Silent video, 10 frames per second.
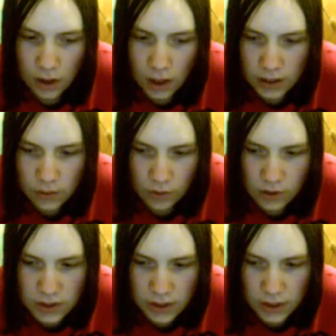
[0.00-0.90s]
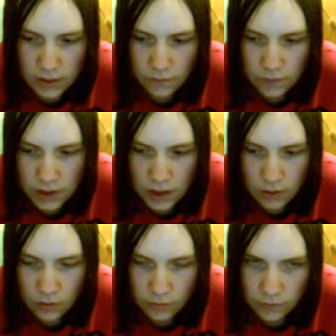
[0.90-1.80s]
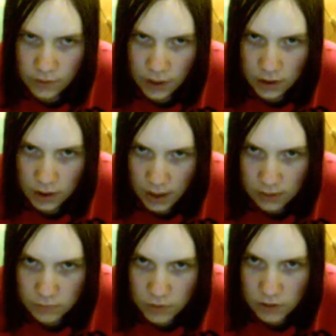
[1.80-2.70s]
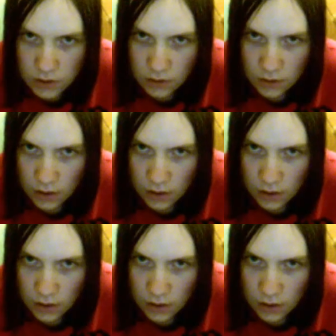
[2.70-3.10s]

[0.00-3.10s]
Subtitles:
high quality video of the games